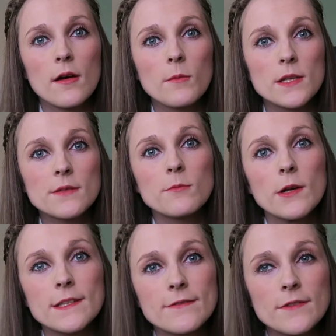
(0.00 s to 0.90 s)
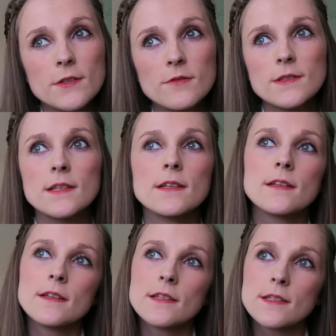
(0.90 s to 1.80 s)
I went to Westfields,
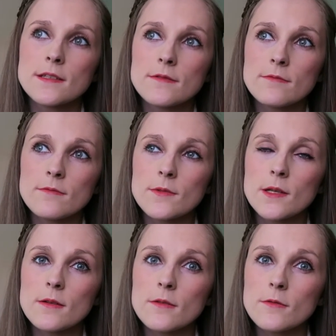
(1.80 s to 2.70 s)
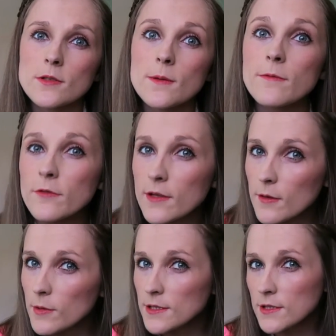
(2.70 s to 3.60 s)
and also before
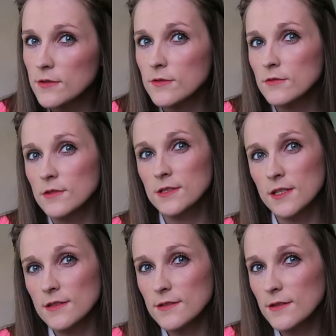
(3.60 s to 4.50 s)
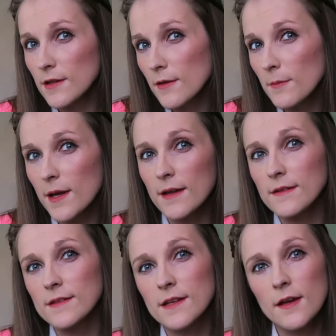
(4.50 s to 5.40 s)
that I went to Chatham
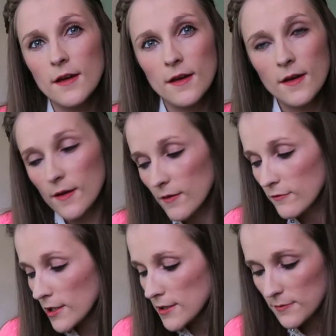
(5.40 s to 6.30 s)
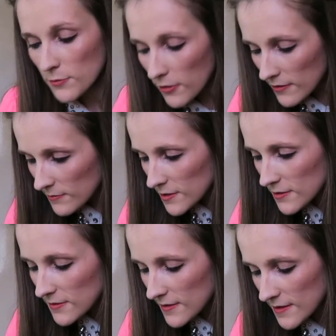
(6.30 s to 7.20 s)
and raided
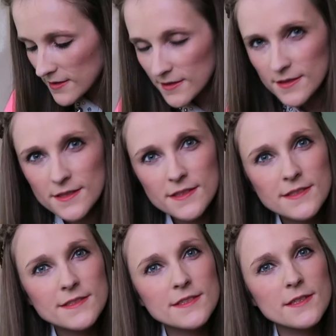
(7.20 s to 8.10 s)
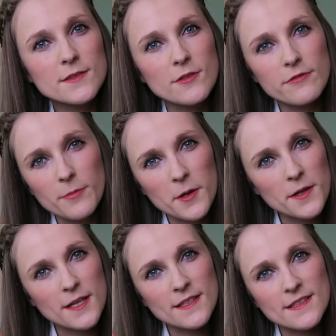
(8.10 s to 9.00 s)
Primark and Dover
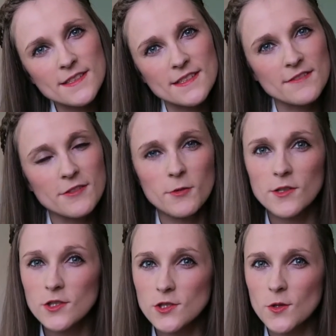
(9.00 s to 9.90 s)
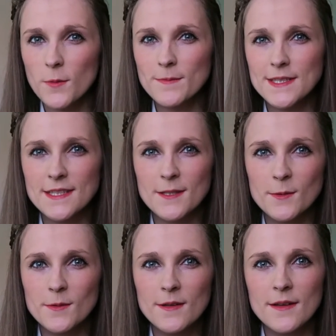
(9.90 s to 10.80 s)
Perkins and a few other shops. So
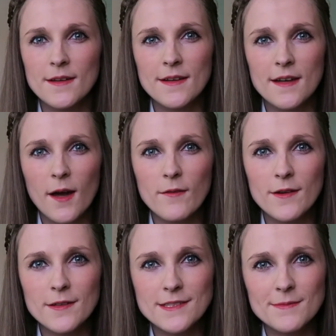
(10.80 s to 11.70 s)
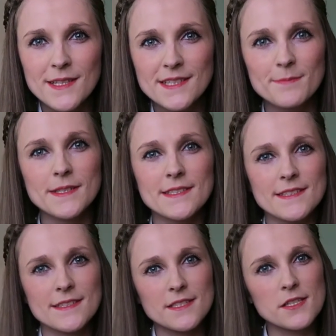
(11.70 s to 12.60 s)
I've got some nice bits
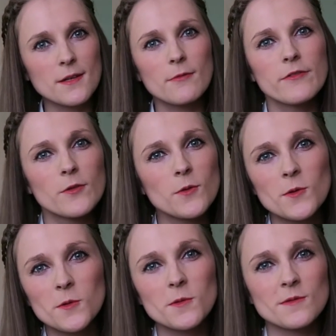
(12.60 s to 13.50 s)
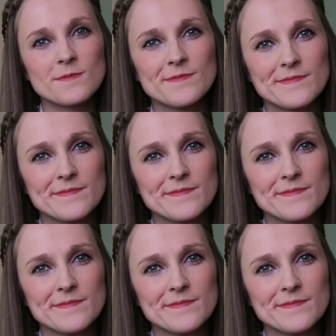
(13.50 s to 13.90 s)
to share with you all.